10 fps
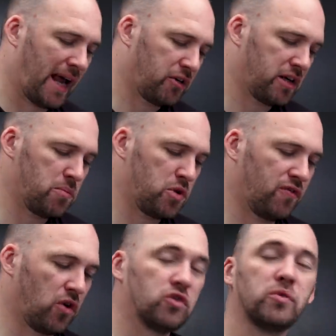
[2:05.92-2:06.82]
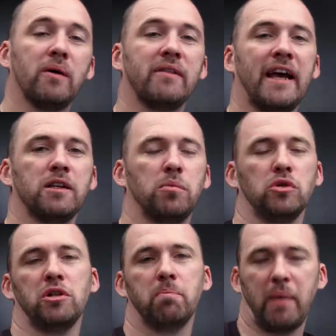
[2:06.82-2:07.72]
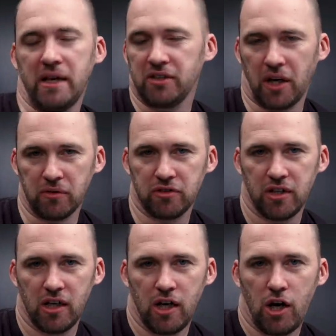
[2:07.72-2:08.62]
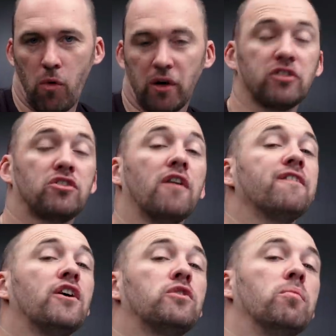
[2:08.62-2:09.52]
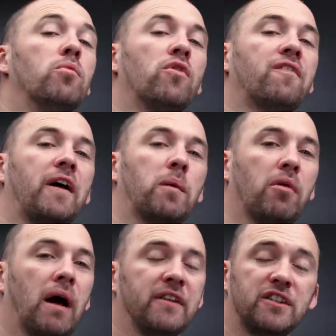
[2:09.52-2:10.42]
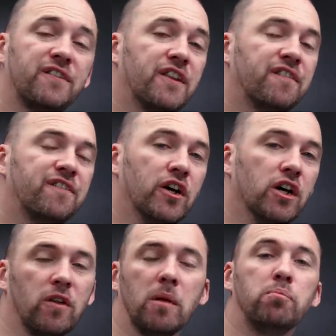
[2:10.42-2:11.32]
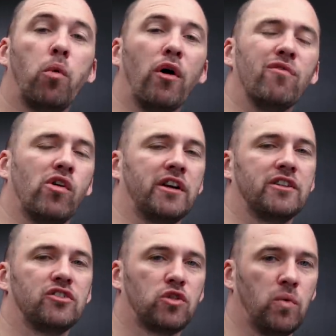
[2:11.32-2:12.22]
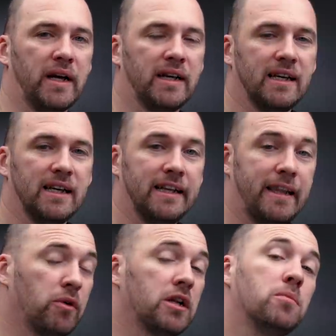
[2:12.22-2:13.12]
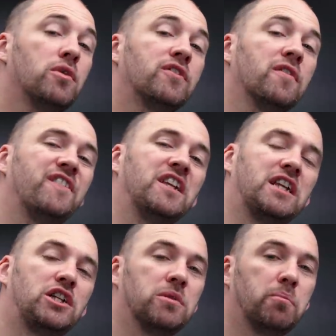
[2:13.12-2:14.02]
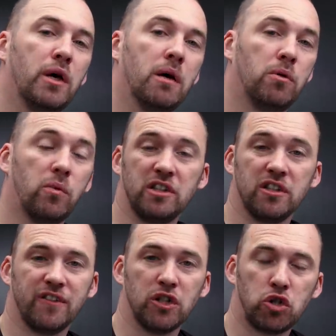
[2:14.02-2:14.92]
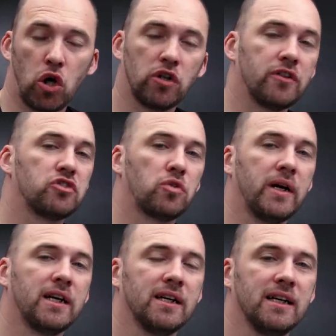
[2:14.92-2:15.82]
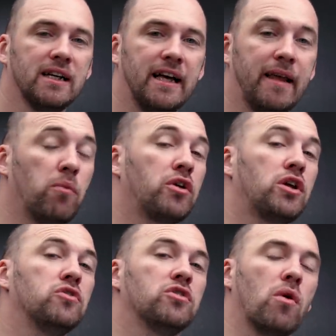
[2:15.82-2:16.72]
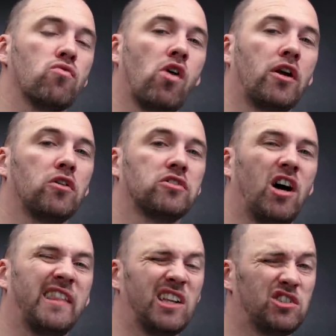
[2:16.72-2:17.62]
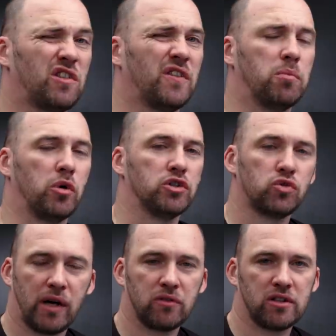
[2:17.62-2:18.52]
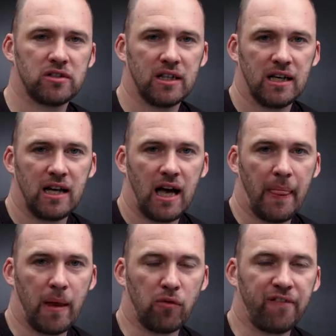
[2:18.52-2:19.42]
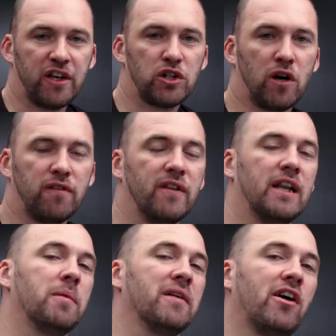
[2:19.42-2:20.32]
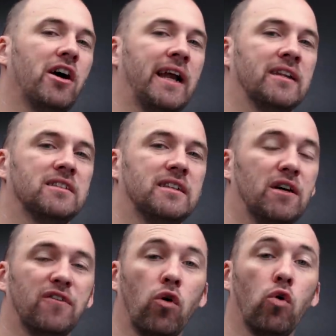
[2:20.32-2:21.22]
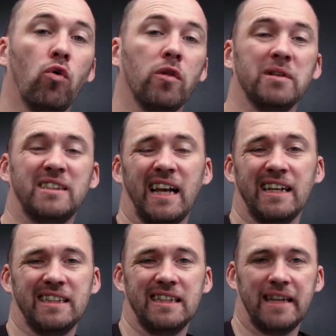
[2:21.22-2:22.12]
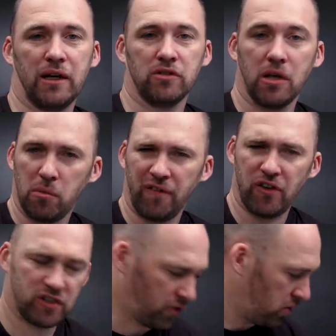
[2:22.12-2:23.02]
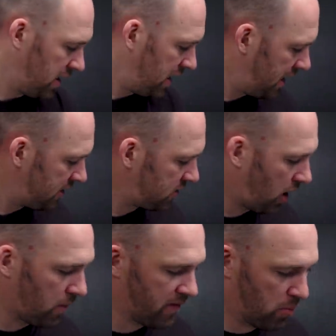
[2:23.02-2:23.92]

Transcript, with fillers: now going to move on to our next bunch of base coats. We're going to start first with Mournfang Brown. This is for the fur on the boy riding the squig. Then we're going to move to Phoenician Purple, which is for the tongue of the squig. Then we'll use some Rhinox hide, that's just for the boy's trousers. And then we'll finish off with a little bit of Iron Hands Steel for all the metallic details. But first of all, let's start with